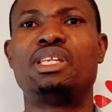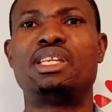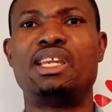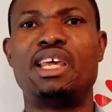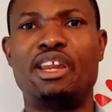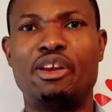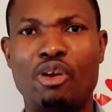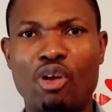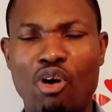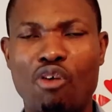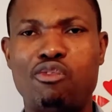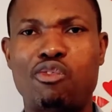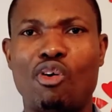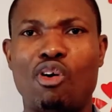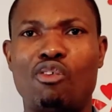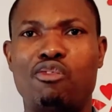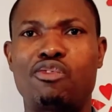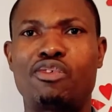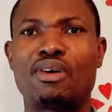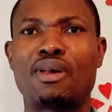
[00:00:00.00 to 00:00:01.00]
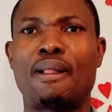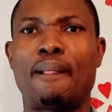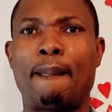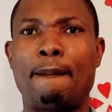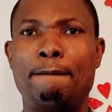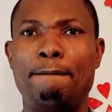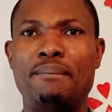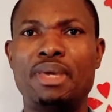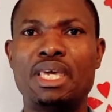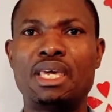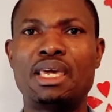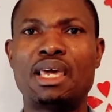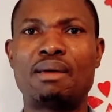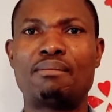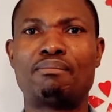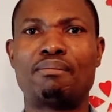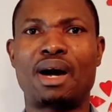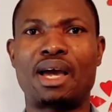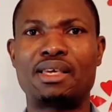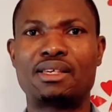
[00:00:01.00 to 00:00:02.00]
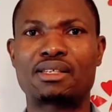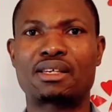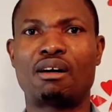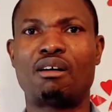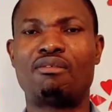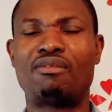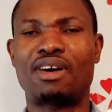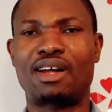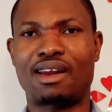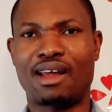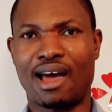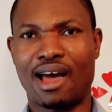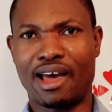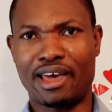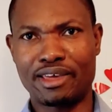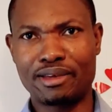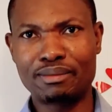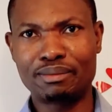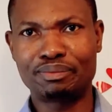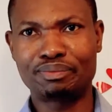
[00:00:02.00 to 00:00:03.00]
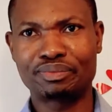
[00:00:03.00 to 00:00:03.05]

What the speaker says: Enough of me, myself, and I.